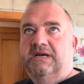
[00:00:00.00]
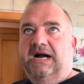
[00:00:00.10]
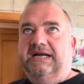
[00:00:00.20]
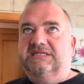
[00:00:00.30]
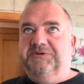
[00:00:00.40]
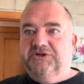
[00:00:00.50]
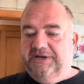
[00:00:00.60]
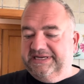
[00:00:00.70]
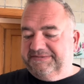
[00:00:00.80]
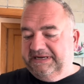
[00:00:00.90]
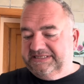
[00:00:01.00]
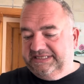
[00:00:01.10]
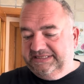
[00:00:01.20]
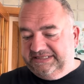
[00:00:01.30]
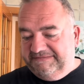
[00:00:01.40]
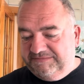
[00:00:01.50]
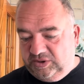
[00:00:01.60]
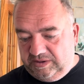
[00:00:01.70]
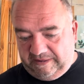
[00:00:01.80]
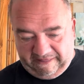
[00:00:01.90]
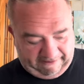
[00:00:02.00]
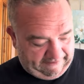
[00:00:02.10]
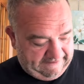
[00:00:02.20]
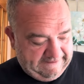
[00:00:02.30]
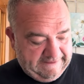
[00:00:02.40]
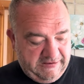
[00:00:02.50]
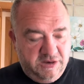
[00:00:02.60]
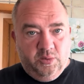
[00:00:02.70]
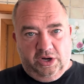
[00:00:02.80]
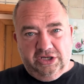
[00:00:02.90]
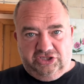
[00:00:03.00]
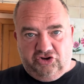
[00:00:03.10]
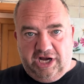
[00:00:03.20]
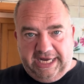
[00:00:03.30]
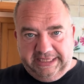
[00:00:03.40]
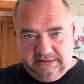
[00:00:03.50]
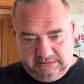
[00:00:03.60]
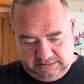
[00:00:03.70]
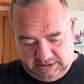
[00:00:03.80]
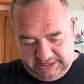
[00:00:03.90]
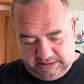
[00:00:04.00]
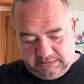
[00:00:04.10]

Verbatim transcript: I guess we don't expect anything, but we've got to try, right?